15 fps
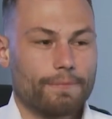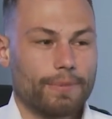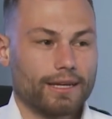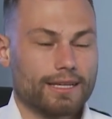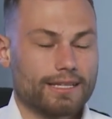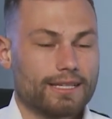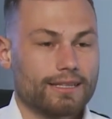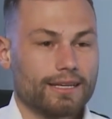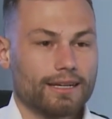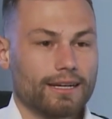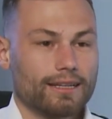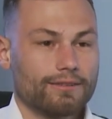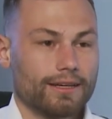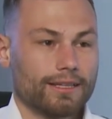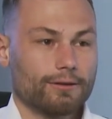I knew at
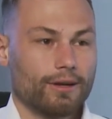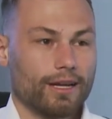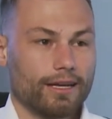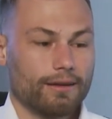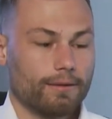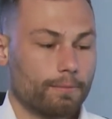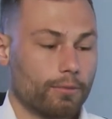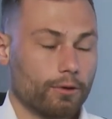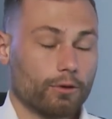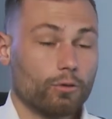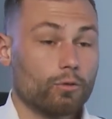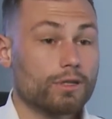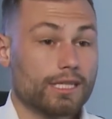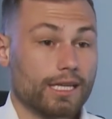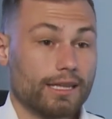that time that we had a
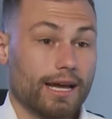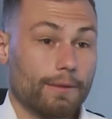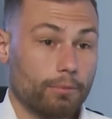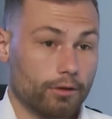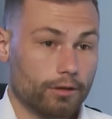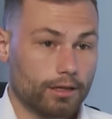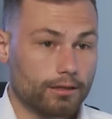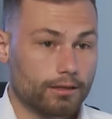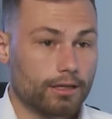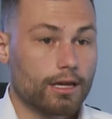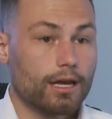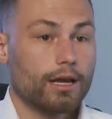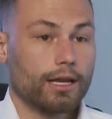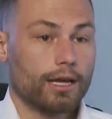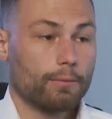good, sellable
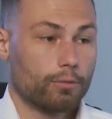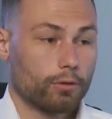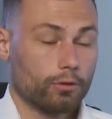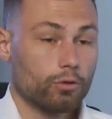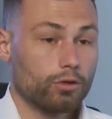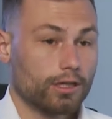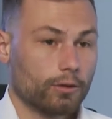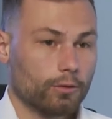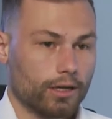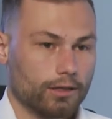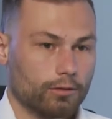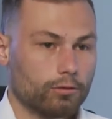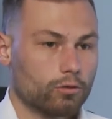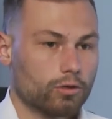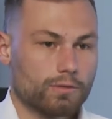product.
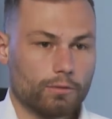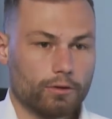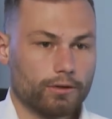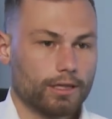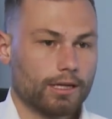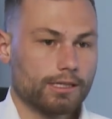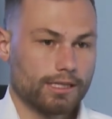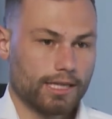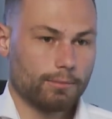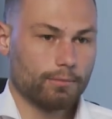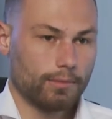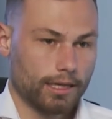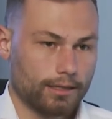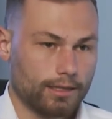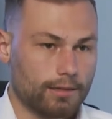However, I was also
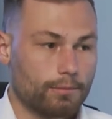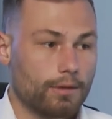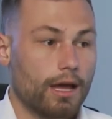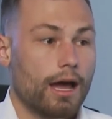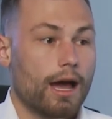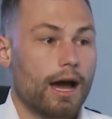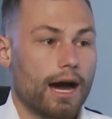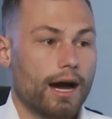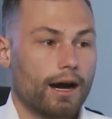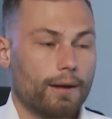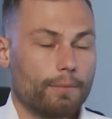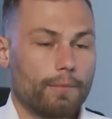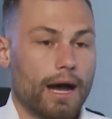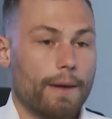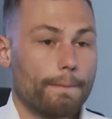aware that our
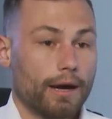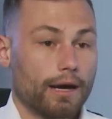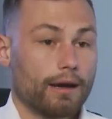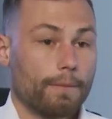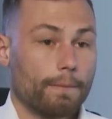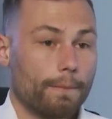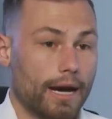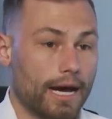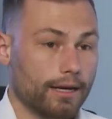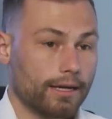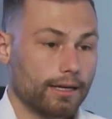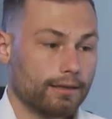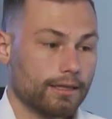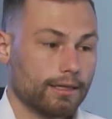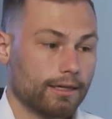marketing had been rather
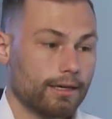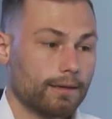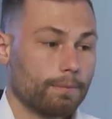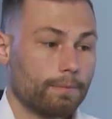poor.